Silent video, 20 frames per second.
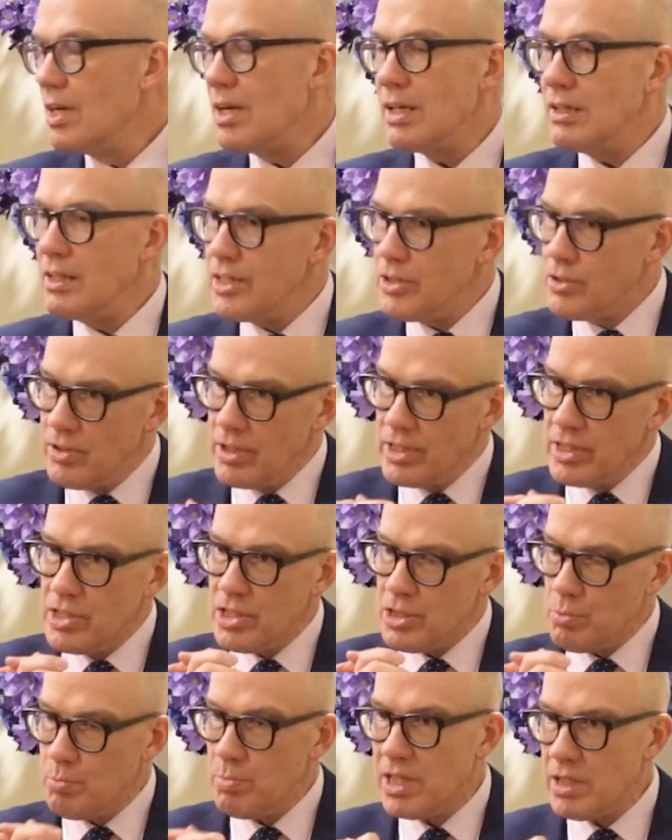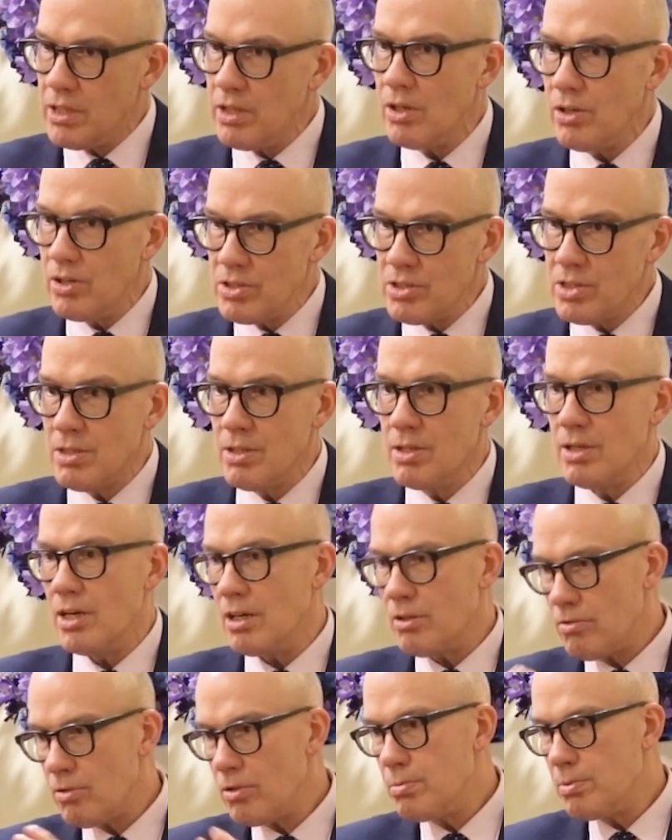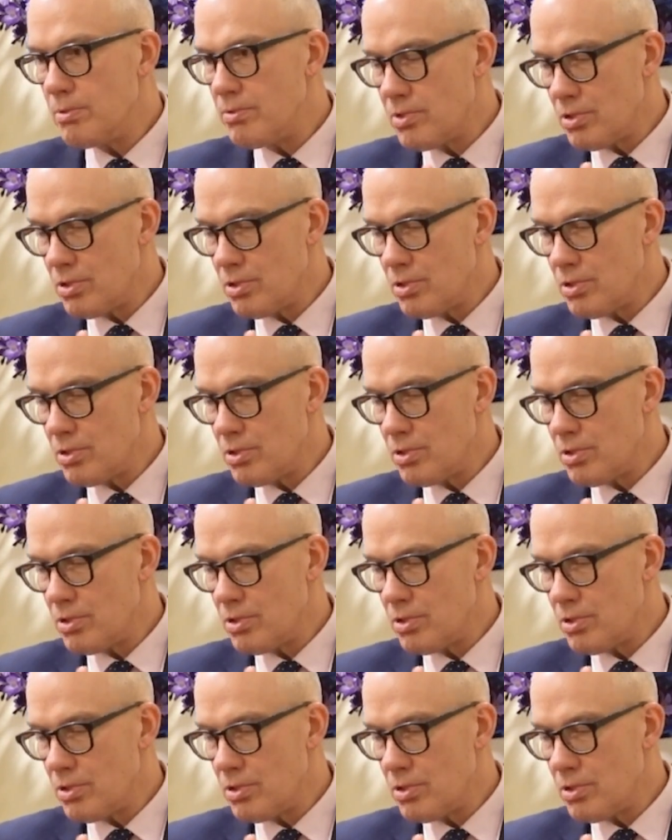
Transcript: literally just because a group of